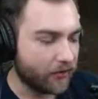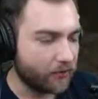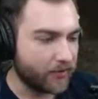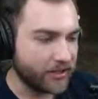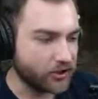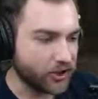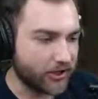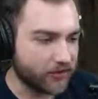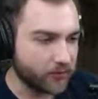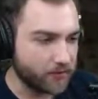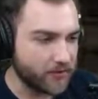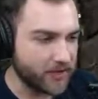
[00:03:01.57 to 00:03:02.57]
many shots
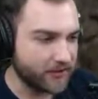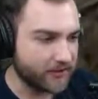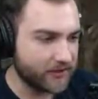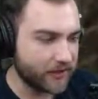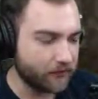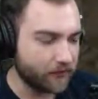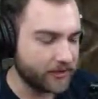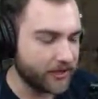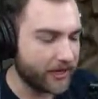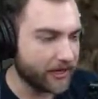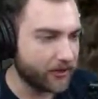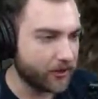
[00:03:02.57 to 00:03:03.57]
we miss, if we
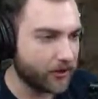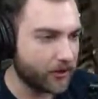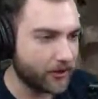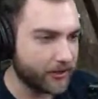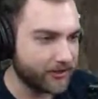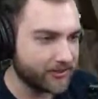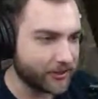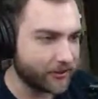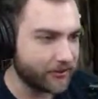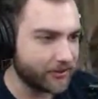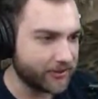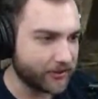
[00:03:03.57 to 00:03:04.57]
die at all,
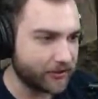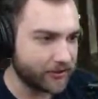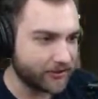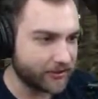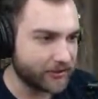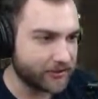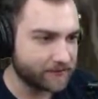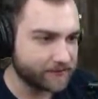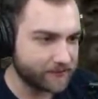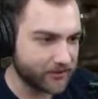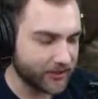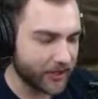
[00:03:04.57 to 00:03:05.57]
etc., etc., etc.
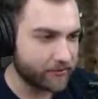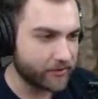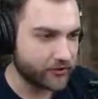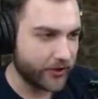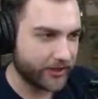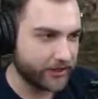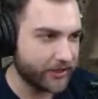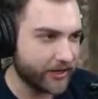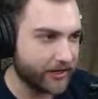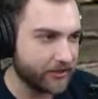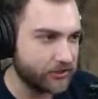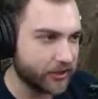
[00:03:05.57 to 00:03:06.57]
The game is tracking
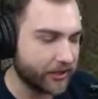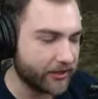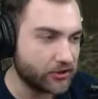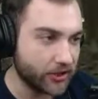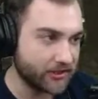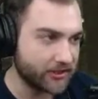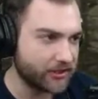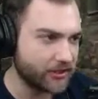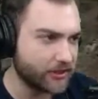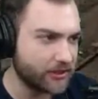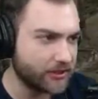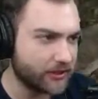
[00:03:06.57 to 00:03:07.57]
that and adjusting
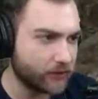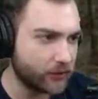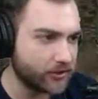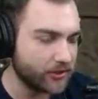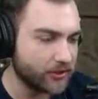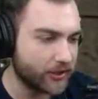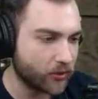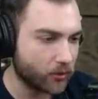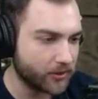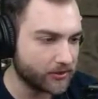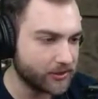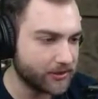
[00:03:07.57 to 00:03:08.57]
the difficulty
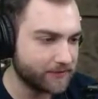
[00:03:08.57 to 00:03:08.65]
accordingly.